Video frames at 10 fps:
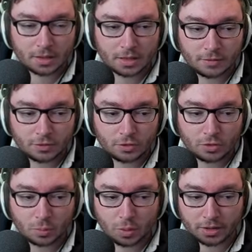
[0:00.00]
if you do
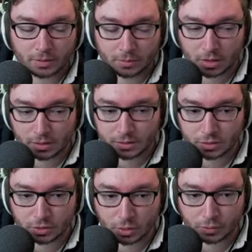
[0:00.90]
the wind up cast
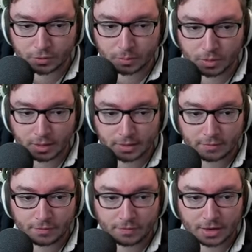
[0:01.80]
on your ultimate and then
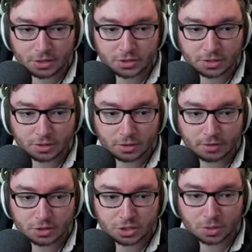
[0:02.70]
flash in the
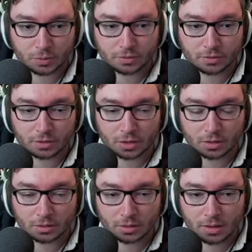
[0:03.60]
direction you want to go,